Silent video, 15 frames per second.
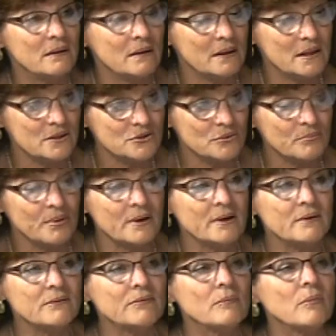eastern part
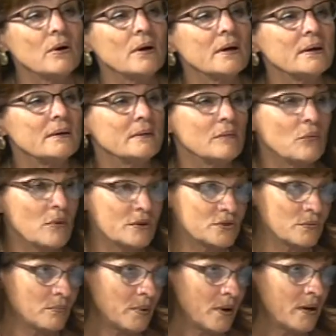of Vermont,
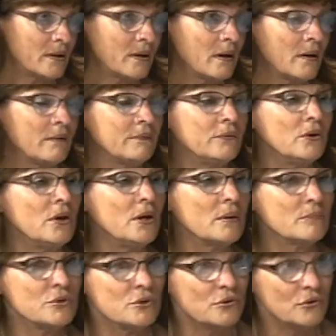western part of New
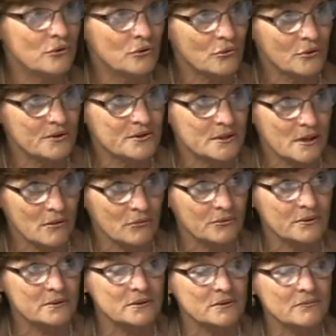Hampshire, north-south
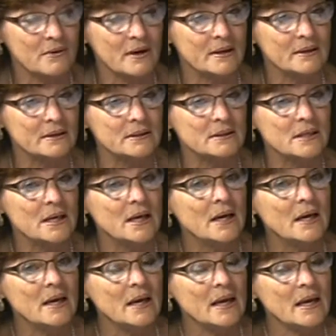divided,
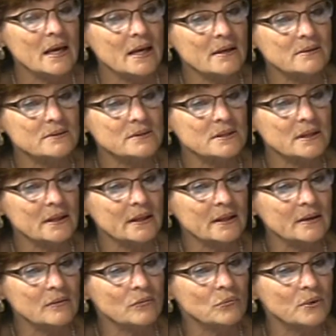and
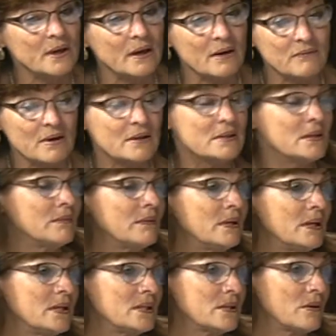we have
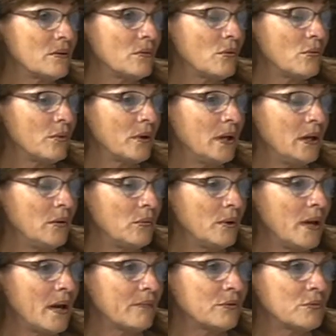activities, and we
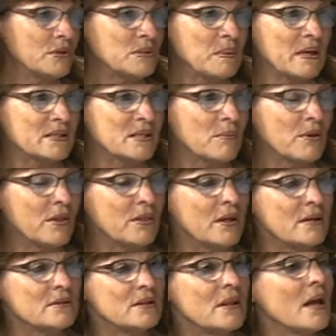have to respect some of the
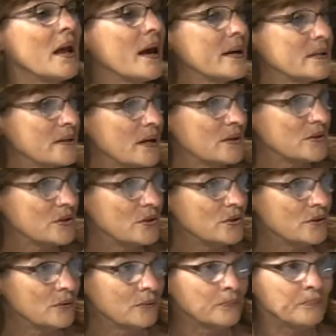things that they ask us to
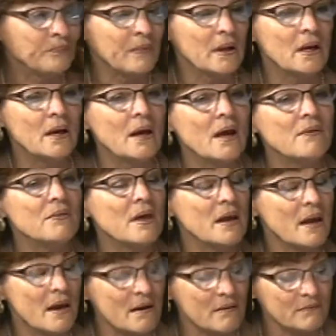do. and they
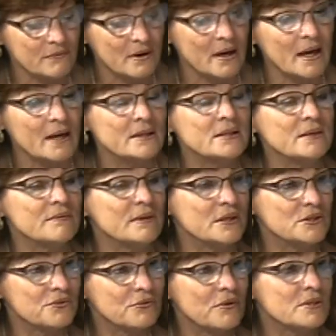have activities
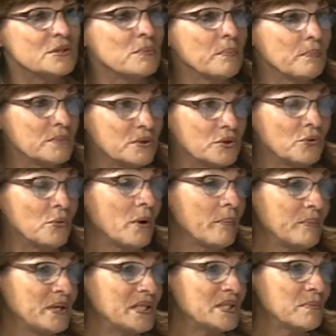for us to
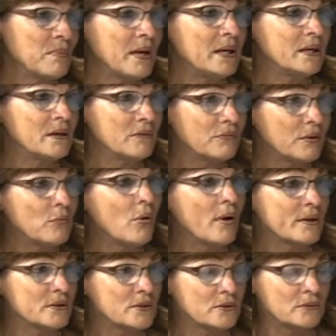participate in if we want
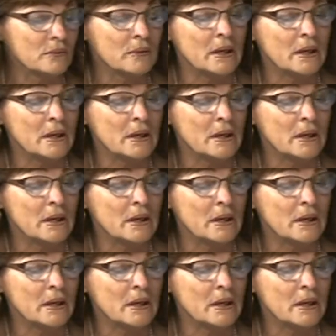to.